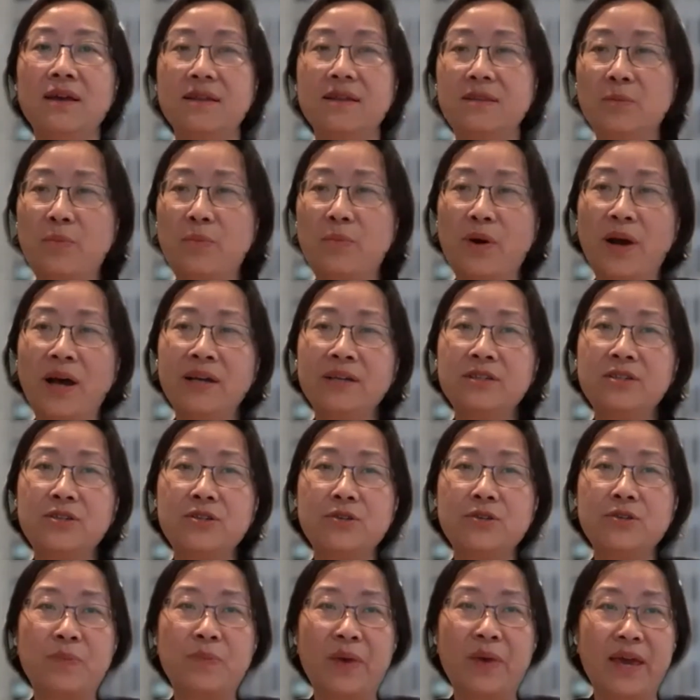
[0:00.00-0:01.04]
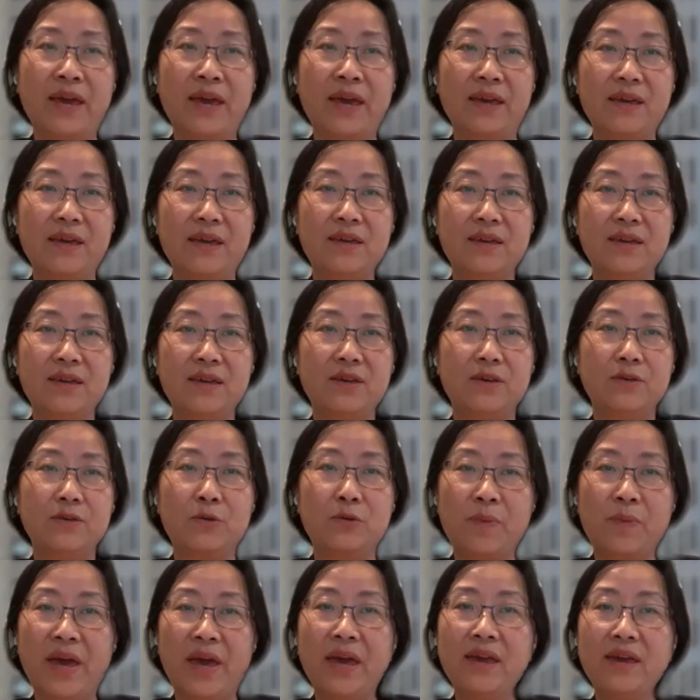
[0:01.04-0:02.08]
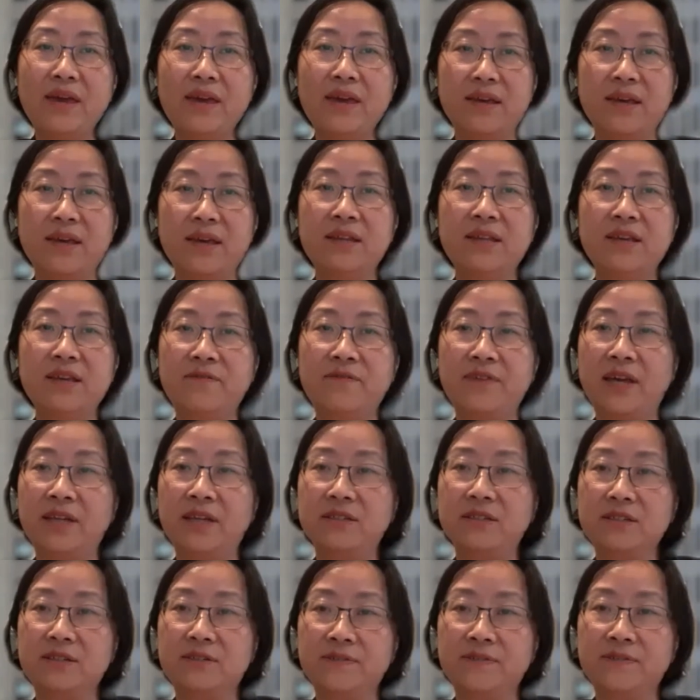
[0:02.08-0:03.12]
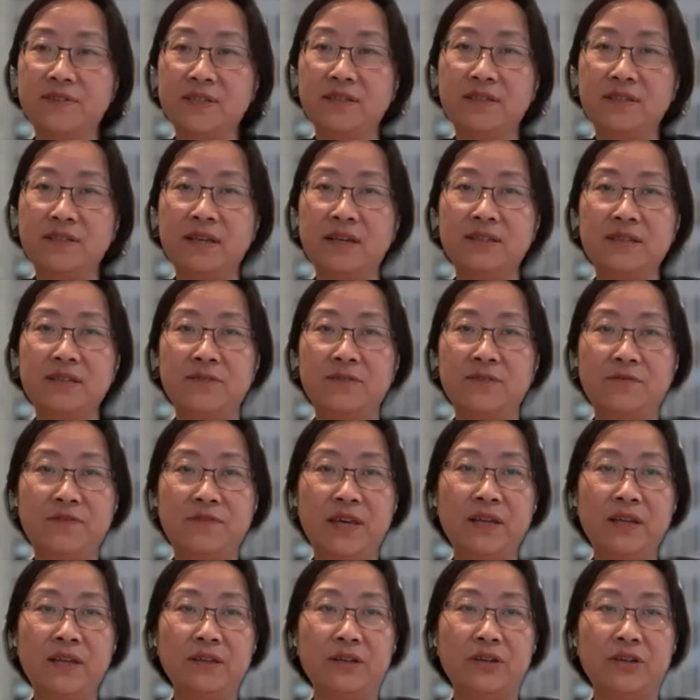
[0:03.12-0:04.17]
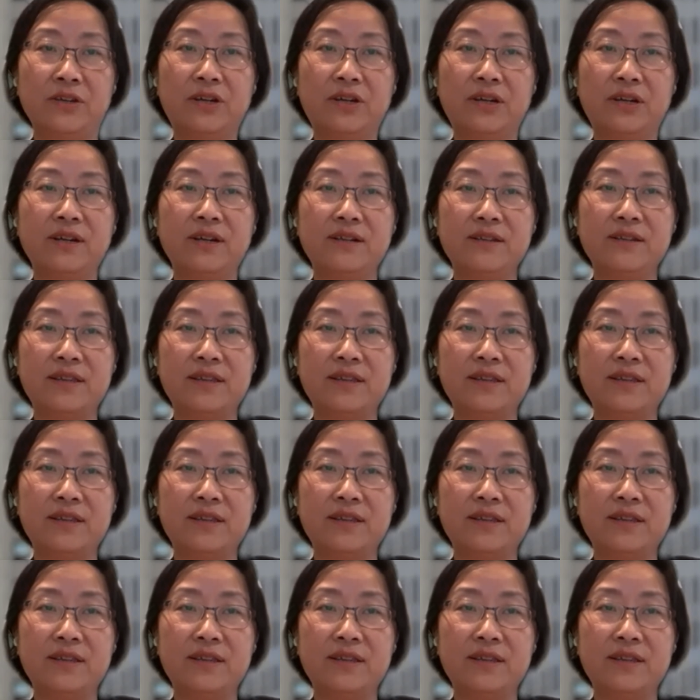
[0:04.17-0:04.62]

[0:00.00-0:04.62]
the price you're paying in the event of success and failure